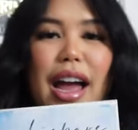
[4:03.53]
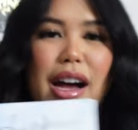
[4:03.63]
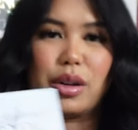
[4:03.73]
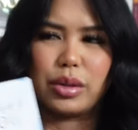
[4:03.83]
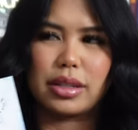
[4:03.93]

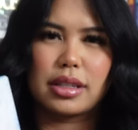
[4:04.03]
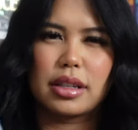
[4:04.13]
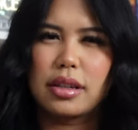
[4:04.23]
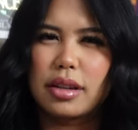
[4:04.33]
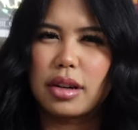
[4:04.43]
Cowles.
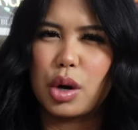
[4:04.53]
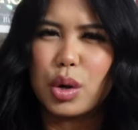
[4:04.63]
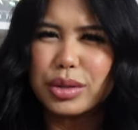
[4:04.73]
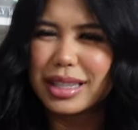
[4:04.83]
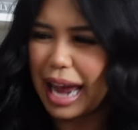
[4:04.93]

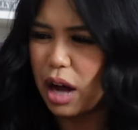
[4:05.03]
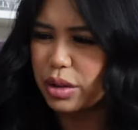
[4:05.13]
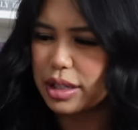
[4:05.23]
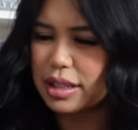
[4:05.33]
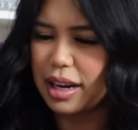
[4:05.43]
Cowles?
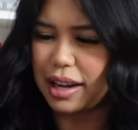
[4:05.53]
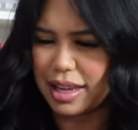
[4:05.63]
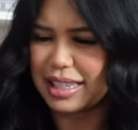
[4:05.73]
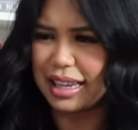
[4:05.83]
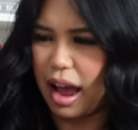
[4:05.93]
Cowles? I
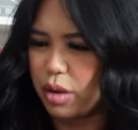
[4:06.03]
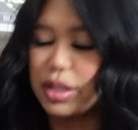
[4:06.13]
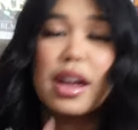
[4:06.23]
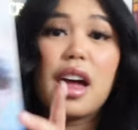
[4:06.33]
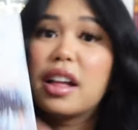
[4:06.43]
think it's
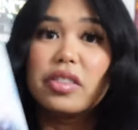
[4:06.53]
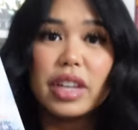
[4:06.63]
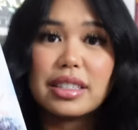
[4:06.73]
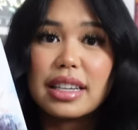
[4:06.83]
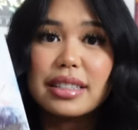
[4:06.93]
Cowles.
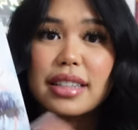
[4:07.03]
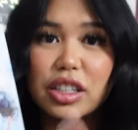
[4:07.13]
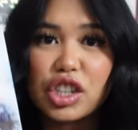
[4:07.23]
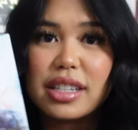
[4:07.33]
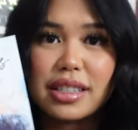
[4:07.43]
This is
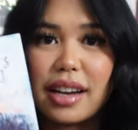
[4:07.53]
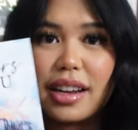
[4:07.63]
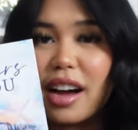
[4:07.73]
such a stunning